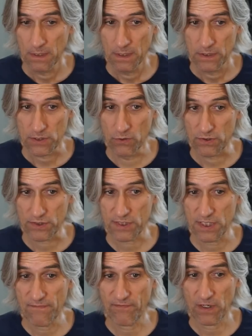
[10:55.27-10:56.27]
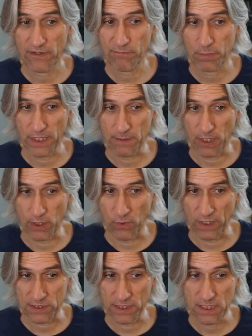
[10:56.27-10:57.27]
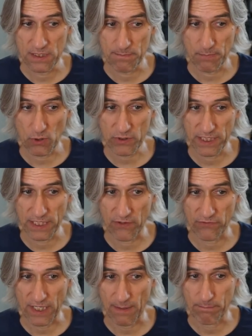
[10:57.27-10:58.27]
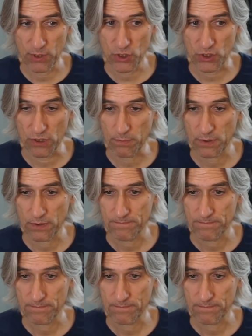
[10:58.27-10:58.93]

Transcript: So c five played by Wesley, he's blocking out that bishop.